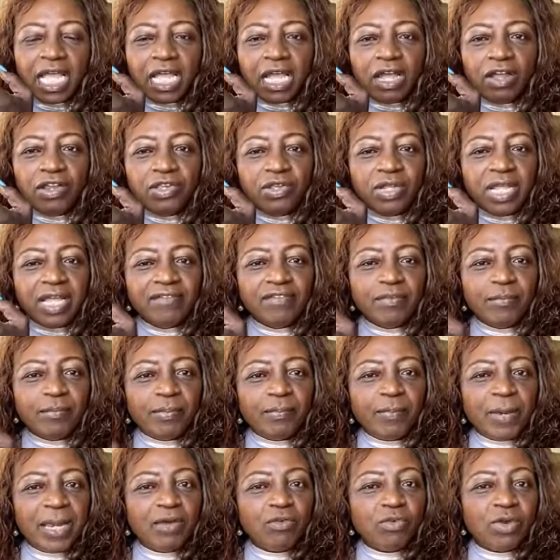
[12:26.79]
or you can have a
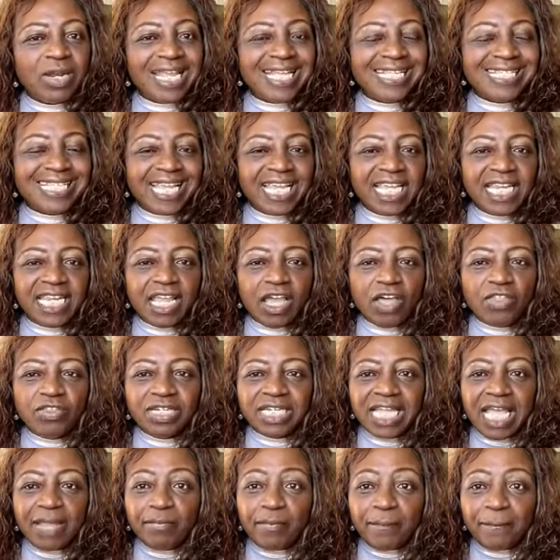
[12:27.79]
payroll as any other
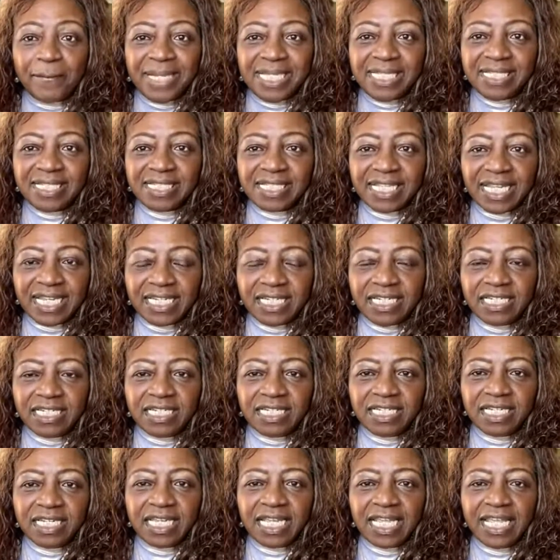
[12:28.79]
type of business
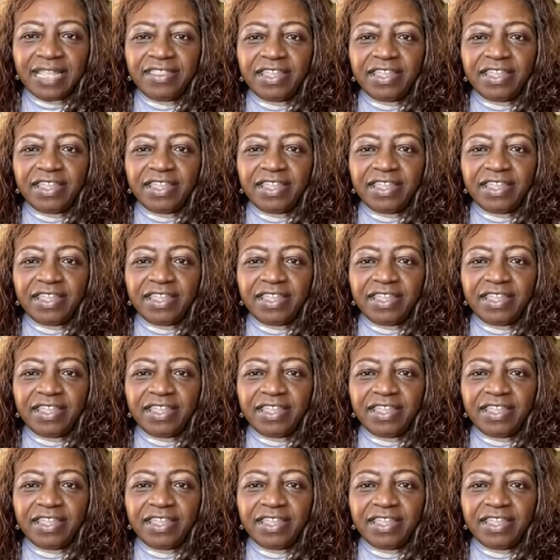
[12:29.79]
entity.